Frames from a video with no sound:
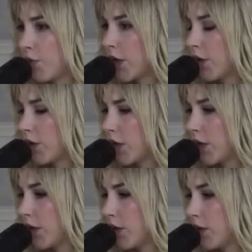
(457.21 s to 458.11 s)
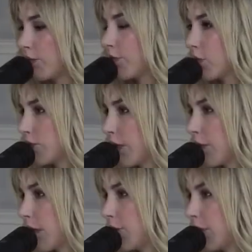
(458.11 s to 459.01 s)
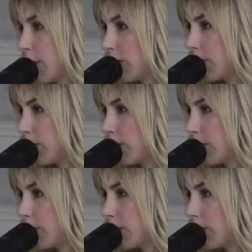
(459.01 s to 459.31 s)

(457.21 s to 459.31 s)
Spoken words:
put out the first family update